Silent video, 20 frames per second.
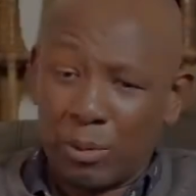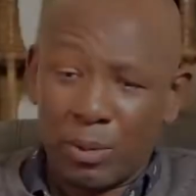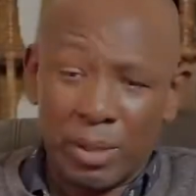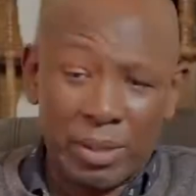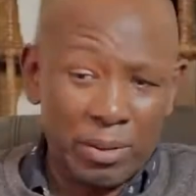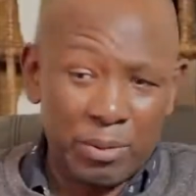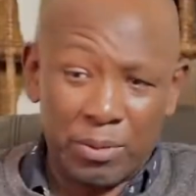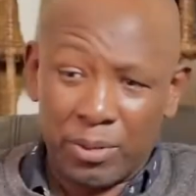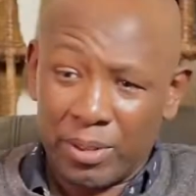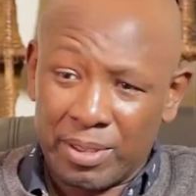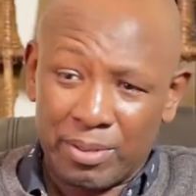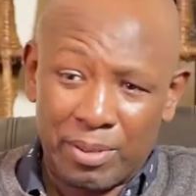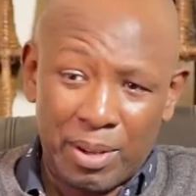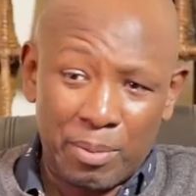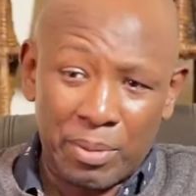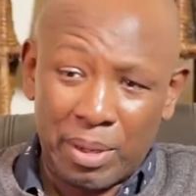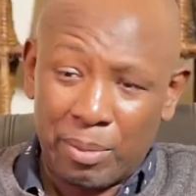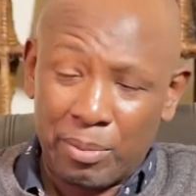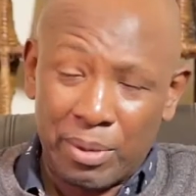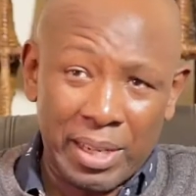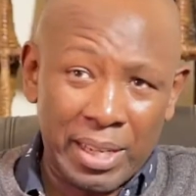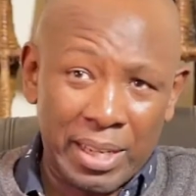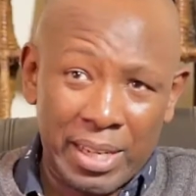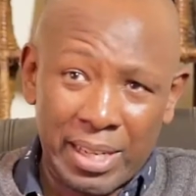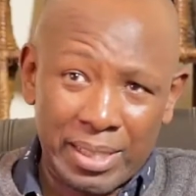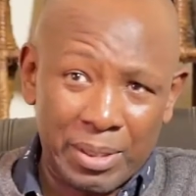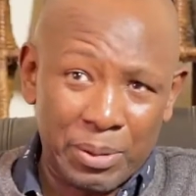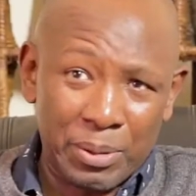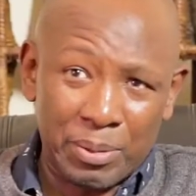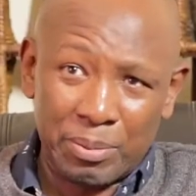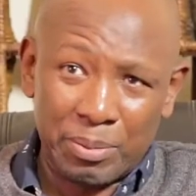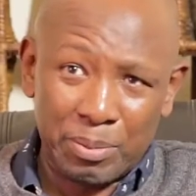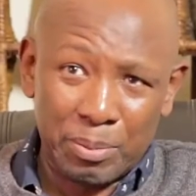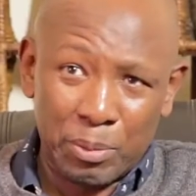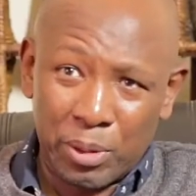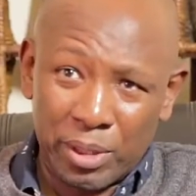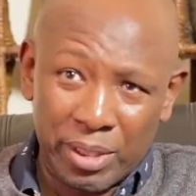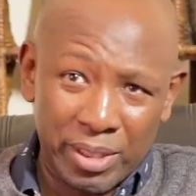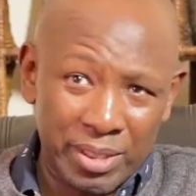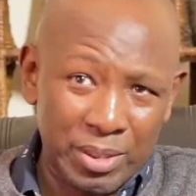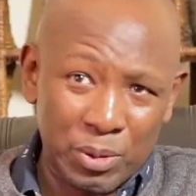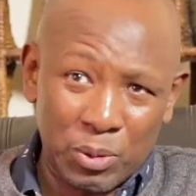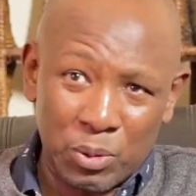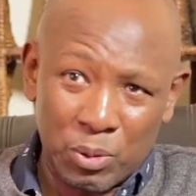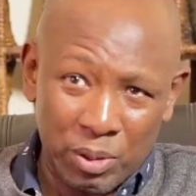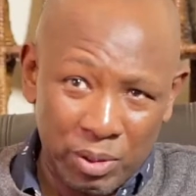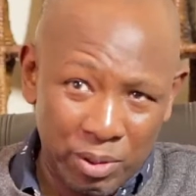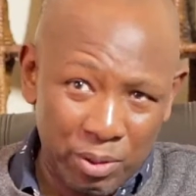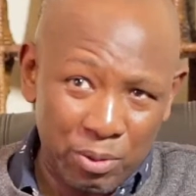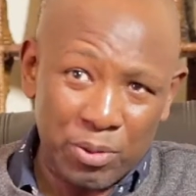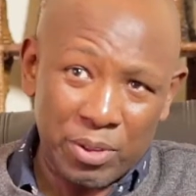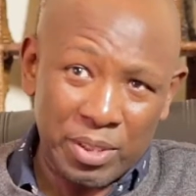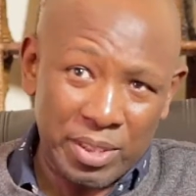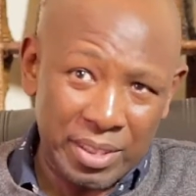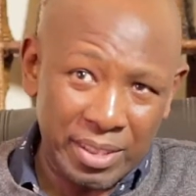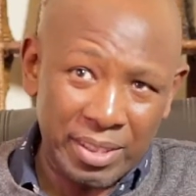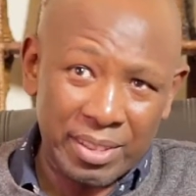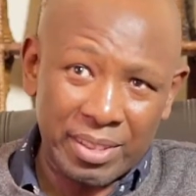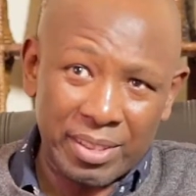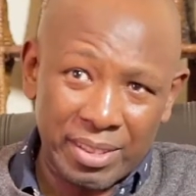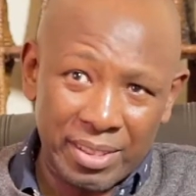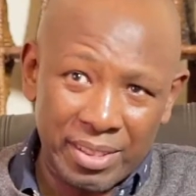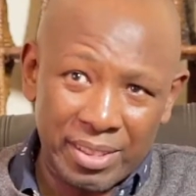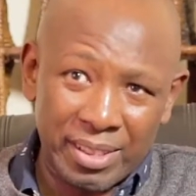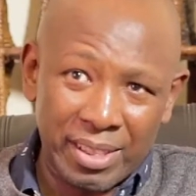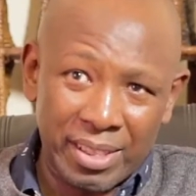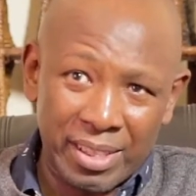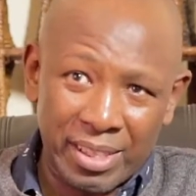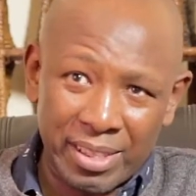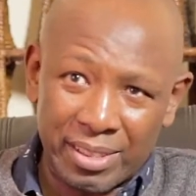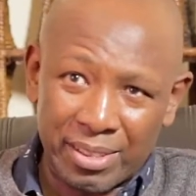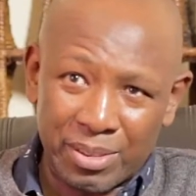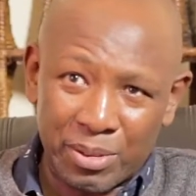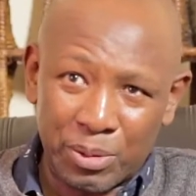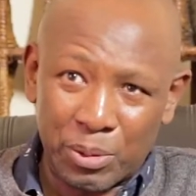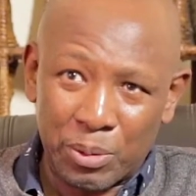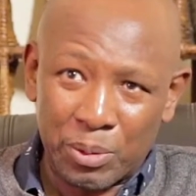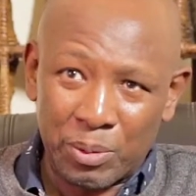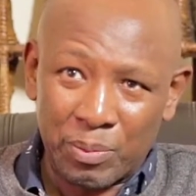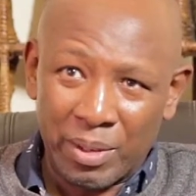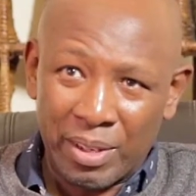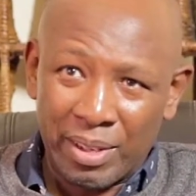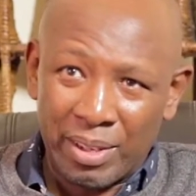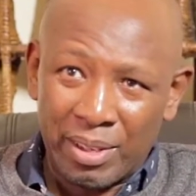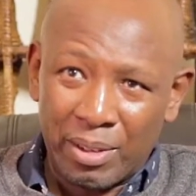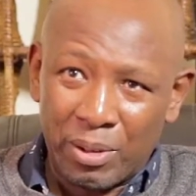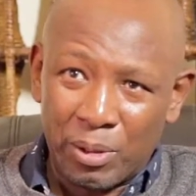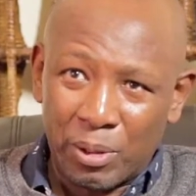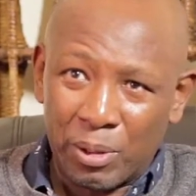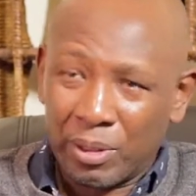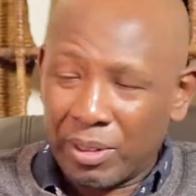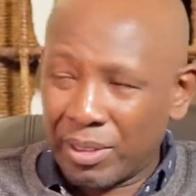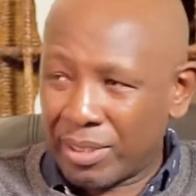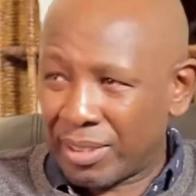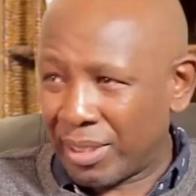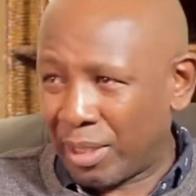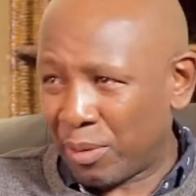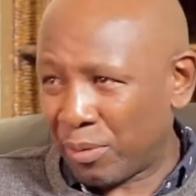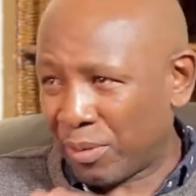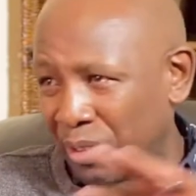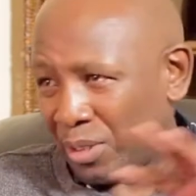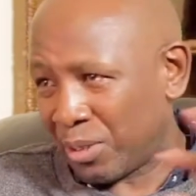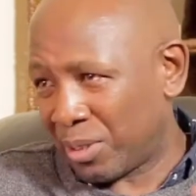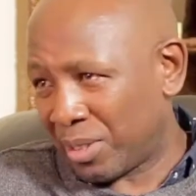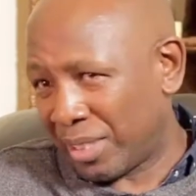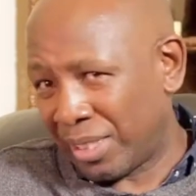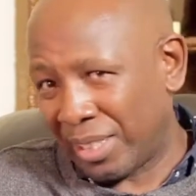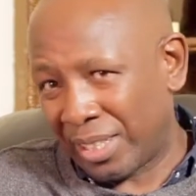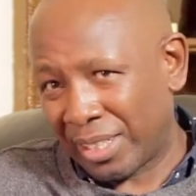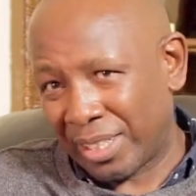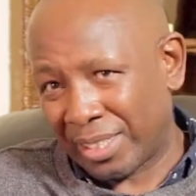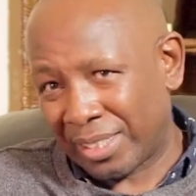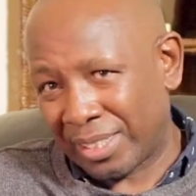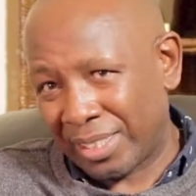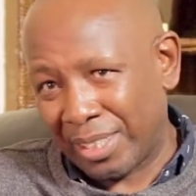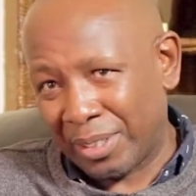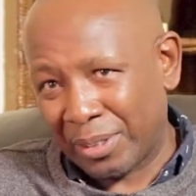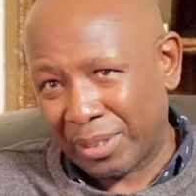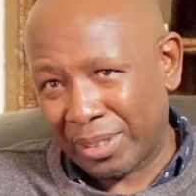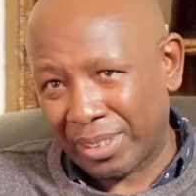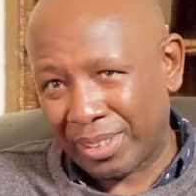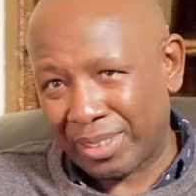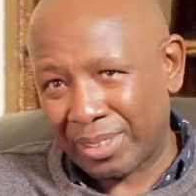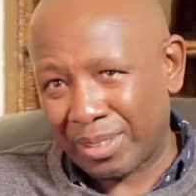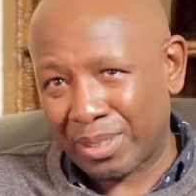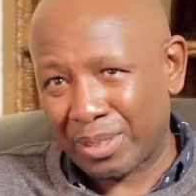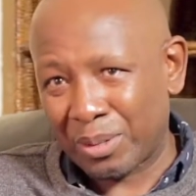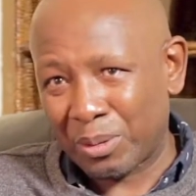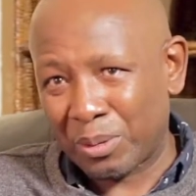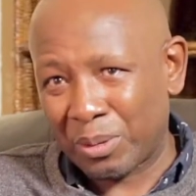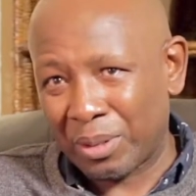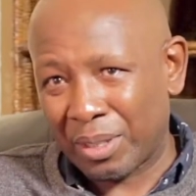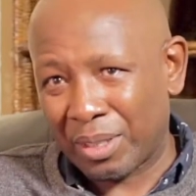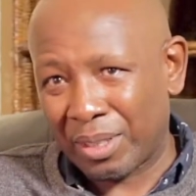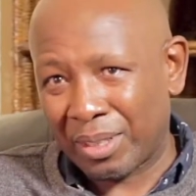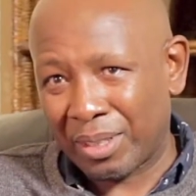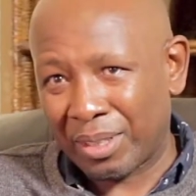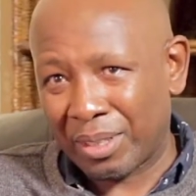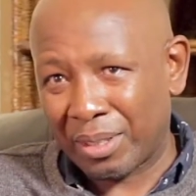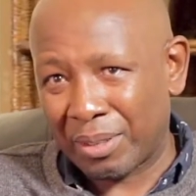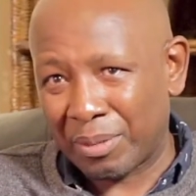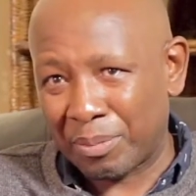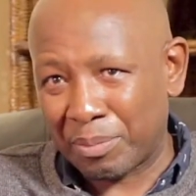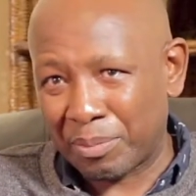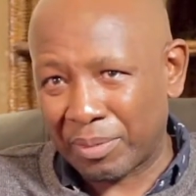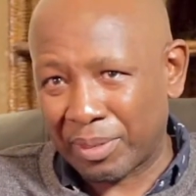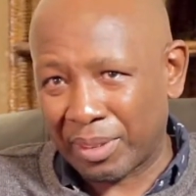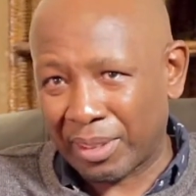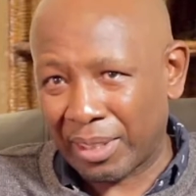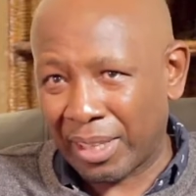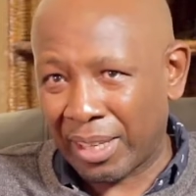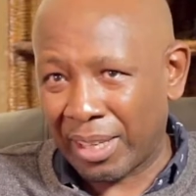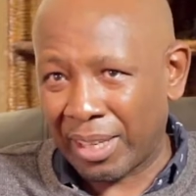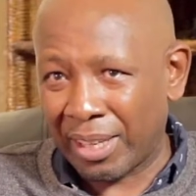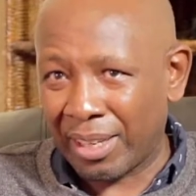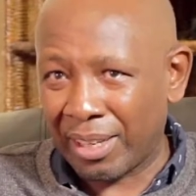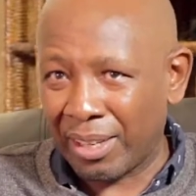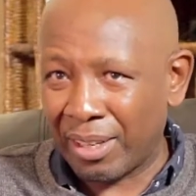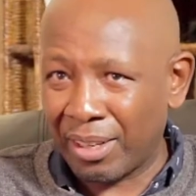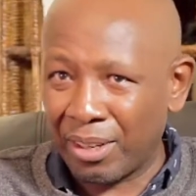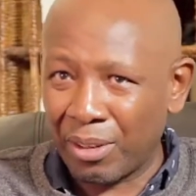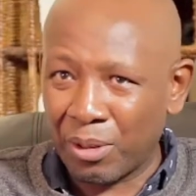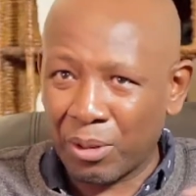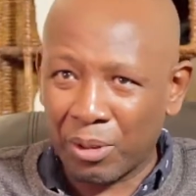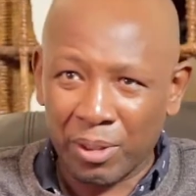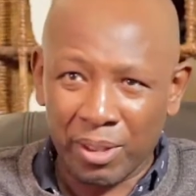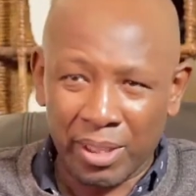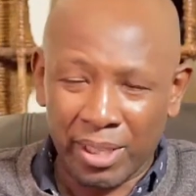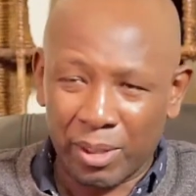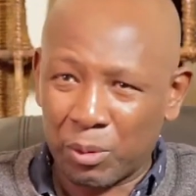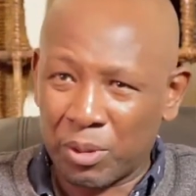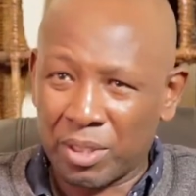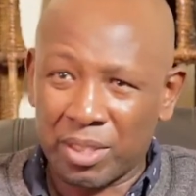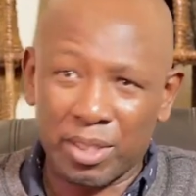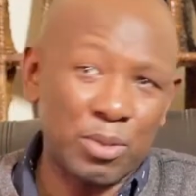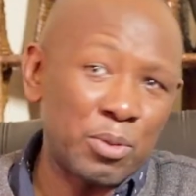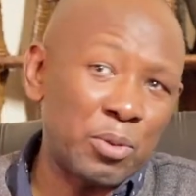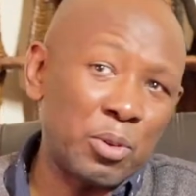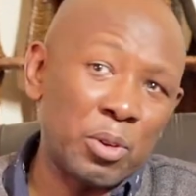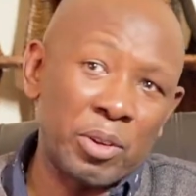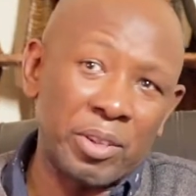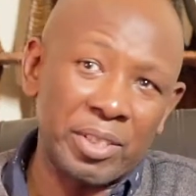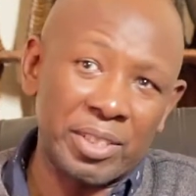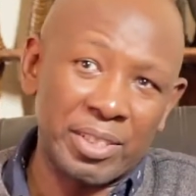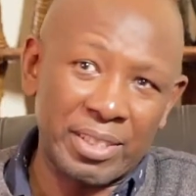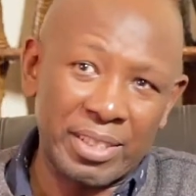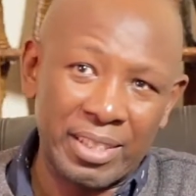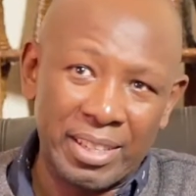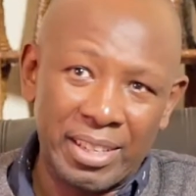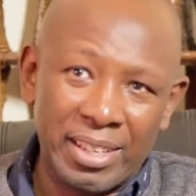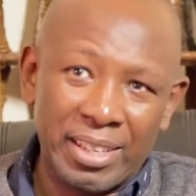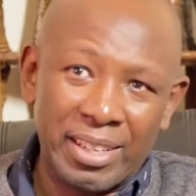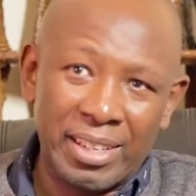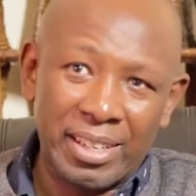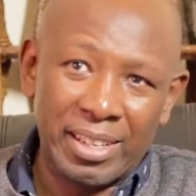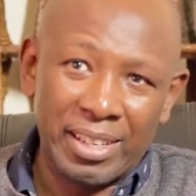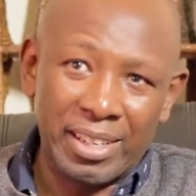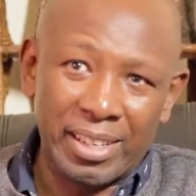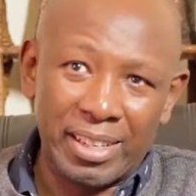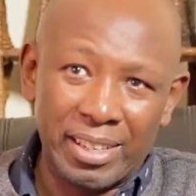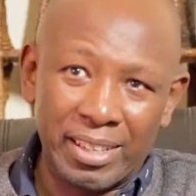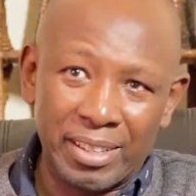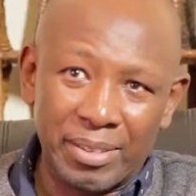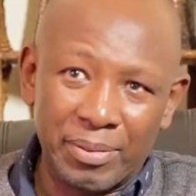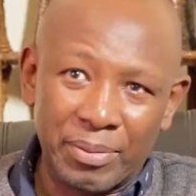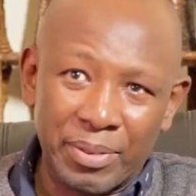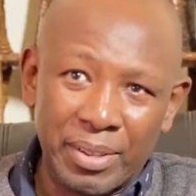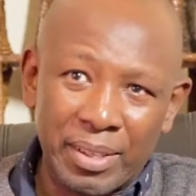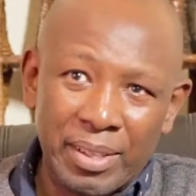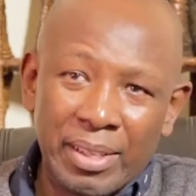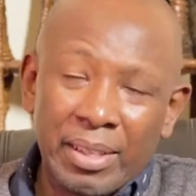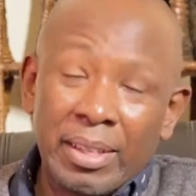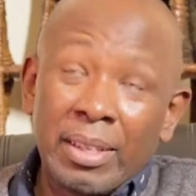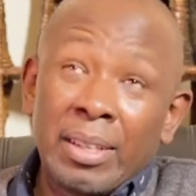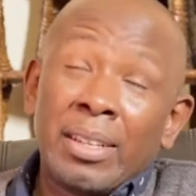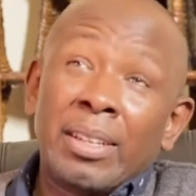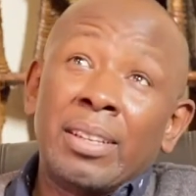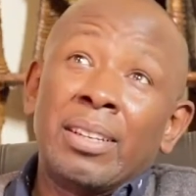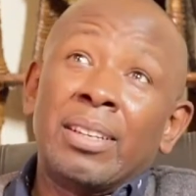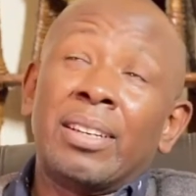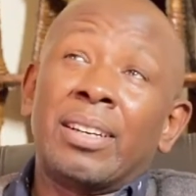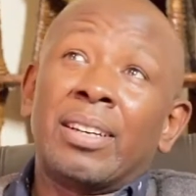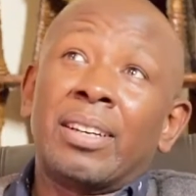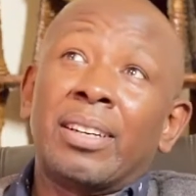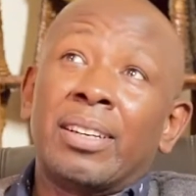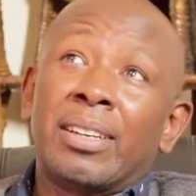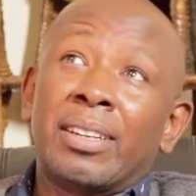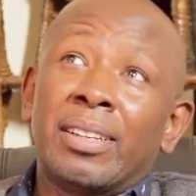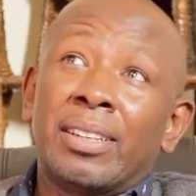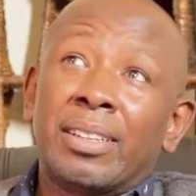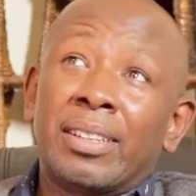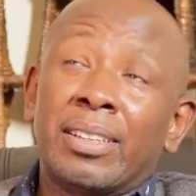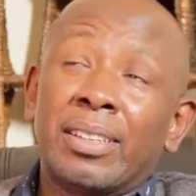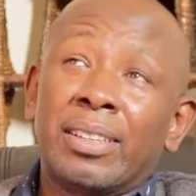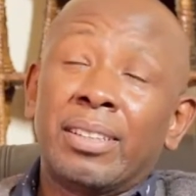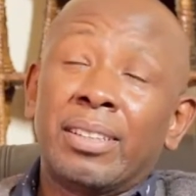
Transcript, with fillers: one of the first farm, I mean, Langata, Moy Estate was one of the first estates in Langata. So, all this stuff that you see in Langata nowadays, um, gay, all that was just forest. Nice. What and, year are we talking about by there? Uh,